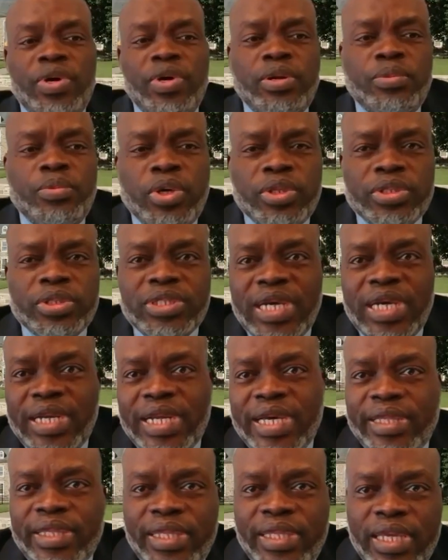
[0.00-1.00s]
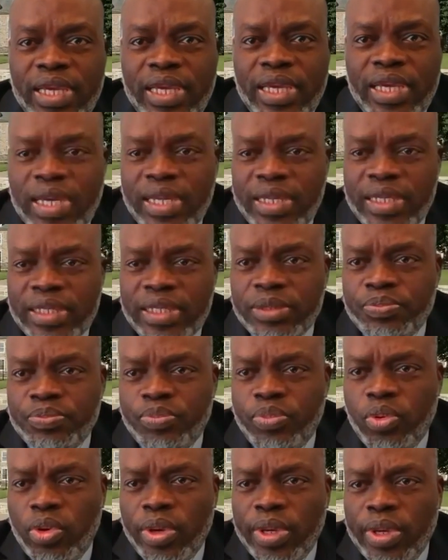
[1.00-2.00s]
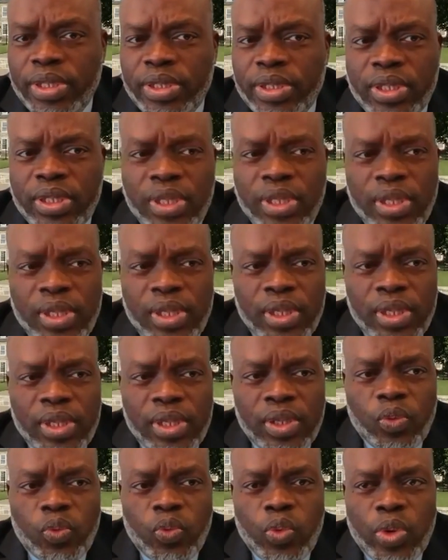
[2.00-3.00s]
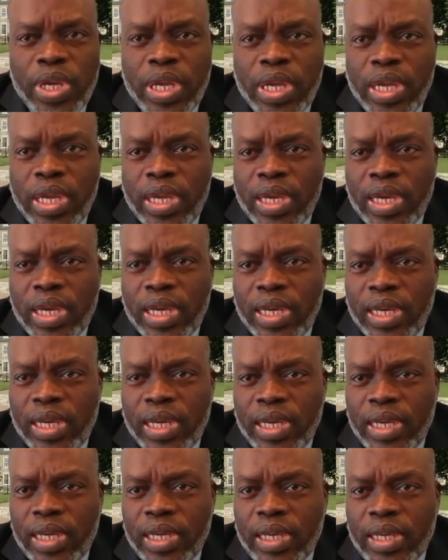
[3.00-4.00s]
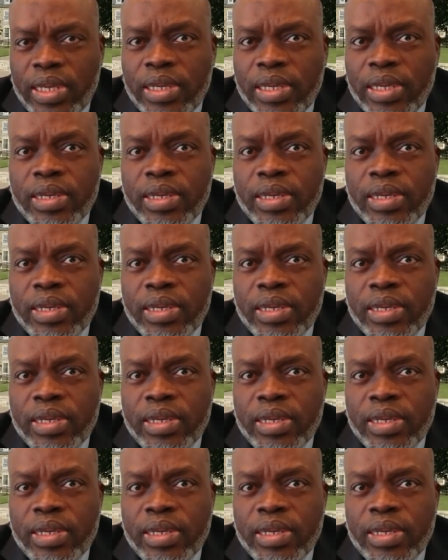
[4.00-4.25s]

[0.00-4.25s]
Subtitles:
very much. And I think at this point, we are